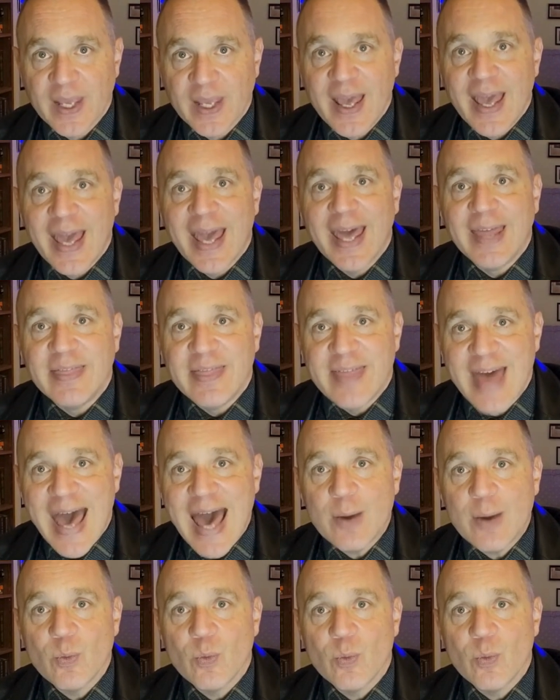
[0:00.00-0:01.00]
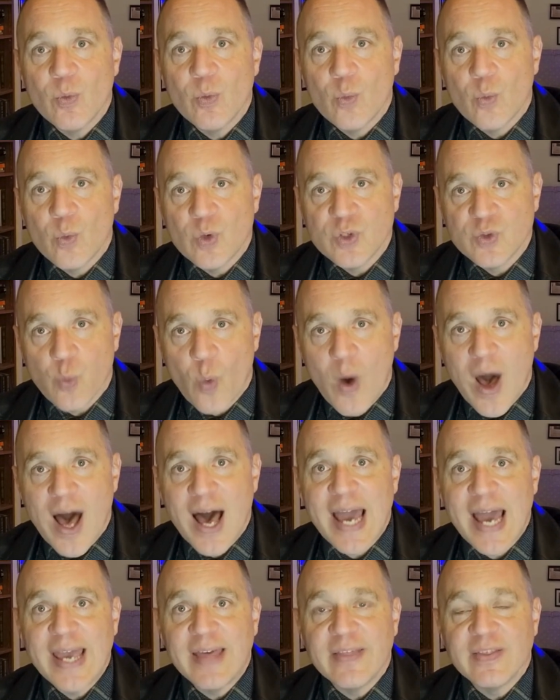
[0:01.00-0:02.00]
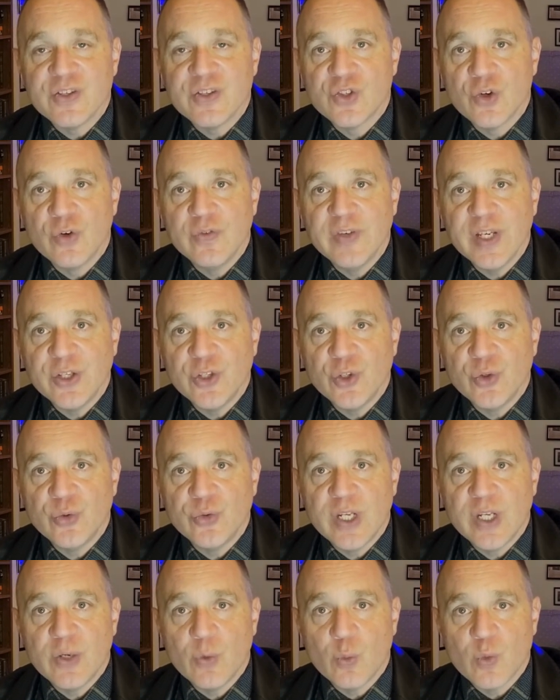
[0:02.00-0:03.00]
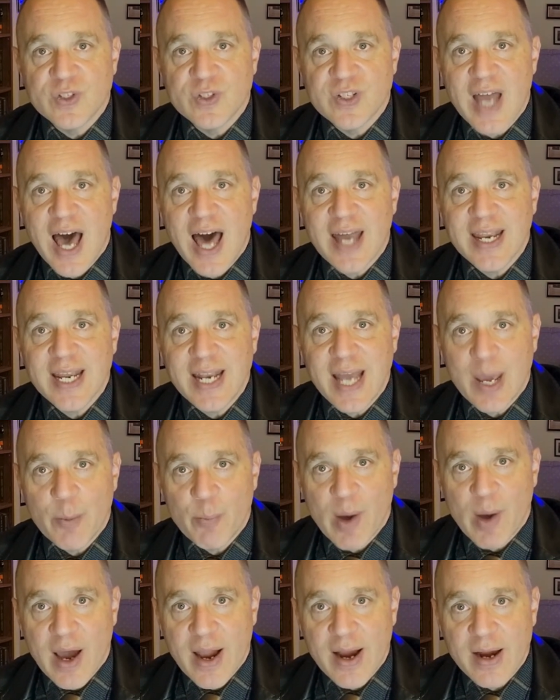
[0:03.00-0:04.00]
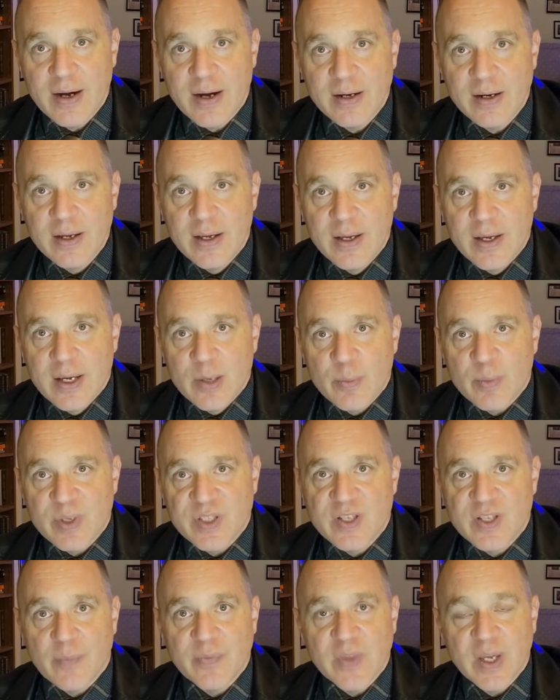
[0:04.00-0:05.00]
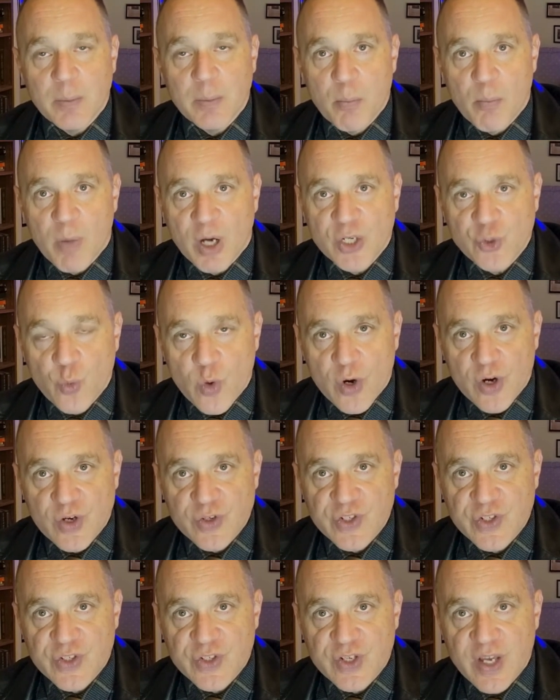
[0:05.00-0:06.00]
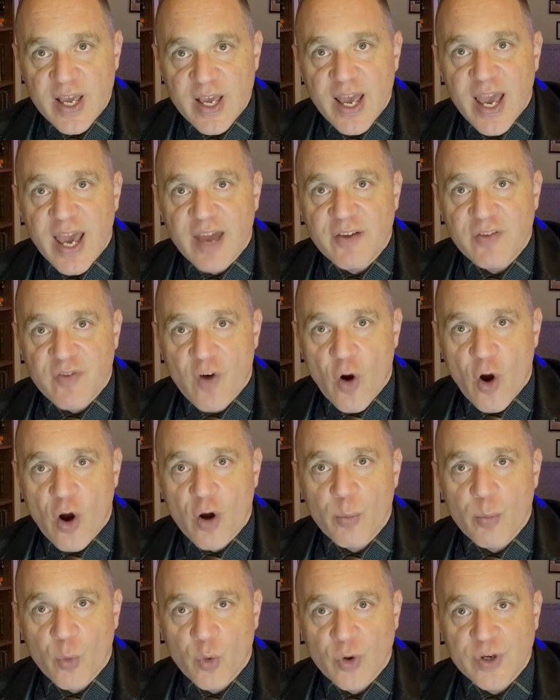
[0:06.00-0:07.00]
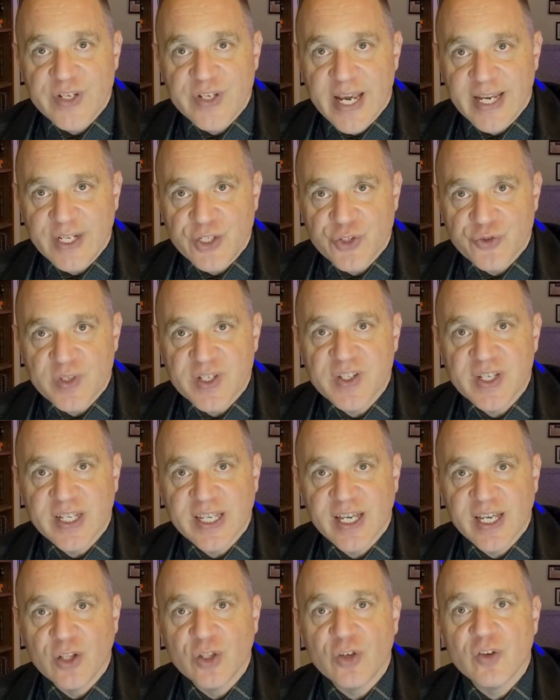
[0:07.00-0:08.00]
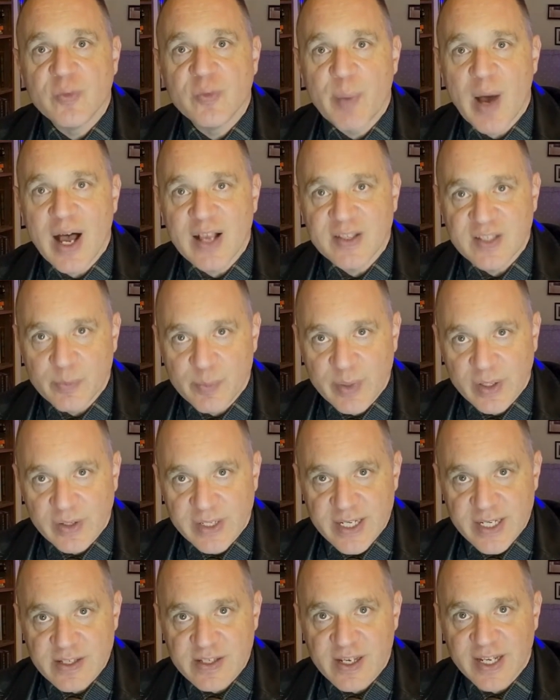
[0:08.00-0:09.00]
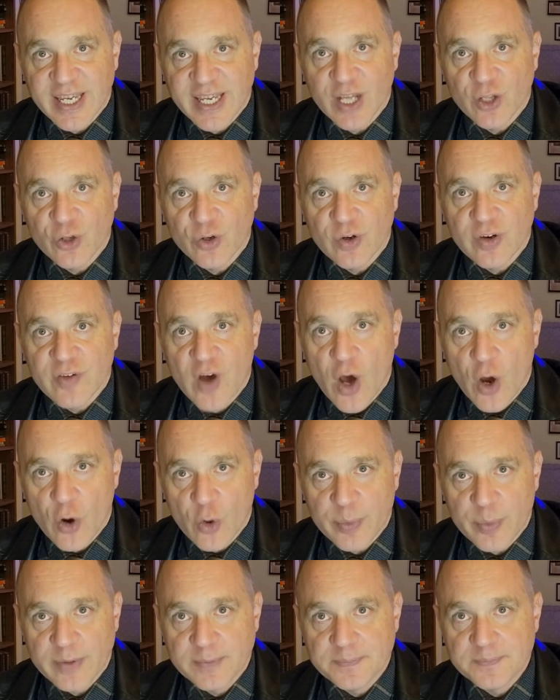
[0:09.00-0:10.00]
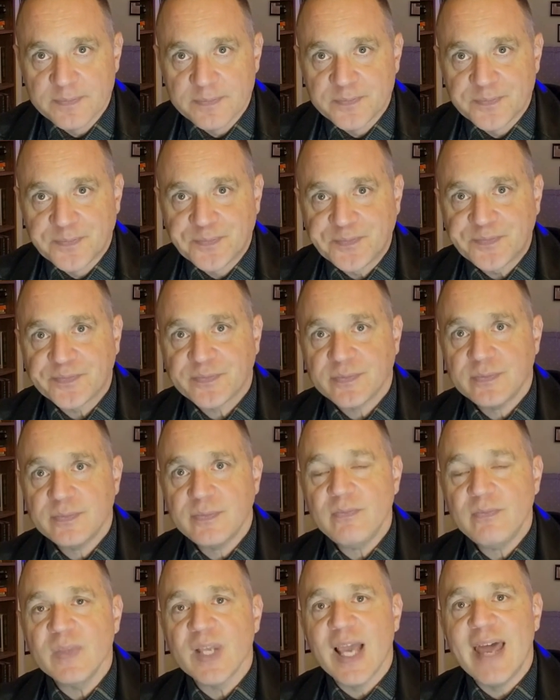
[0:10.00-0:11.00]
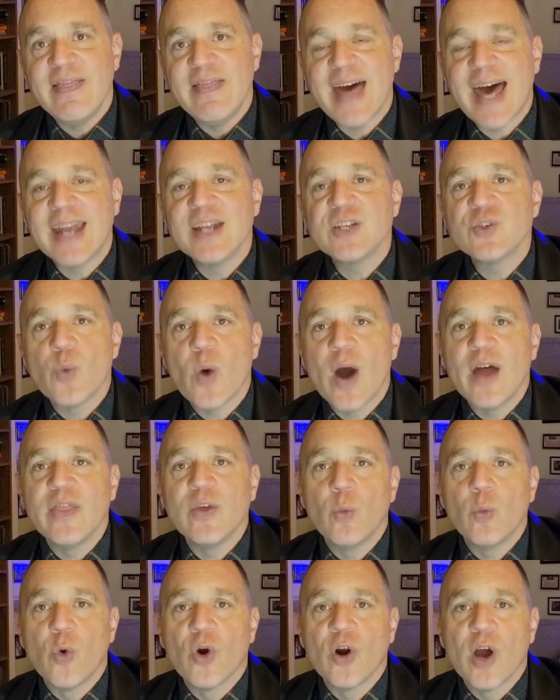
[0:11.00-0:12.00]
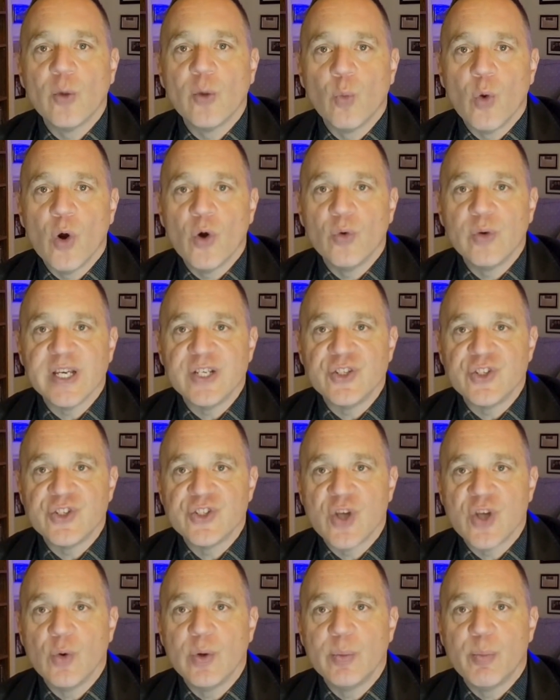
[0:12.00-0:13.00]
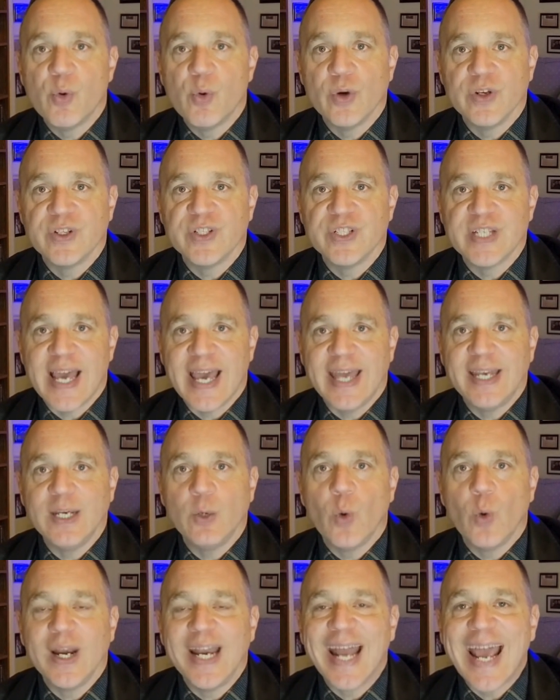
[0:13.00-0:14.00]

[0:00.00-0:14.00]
And that was why the Soviet Union was not an empire, but something much worse and far more dangerous, a killer of possibilities, a killer of hope. And that is why the war on woke is so important to anyone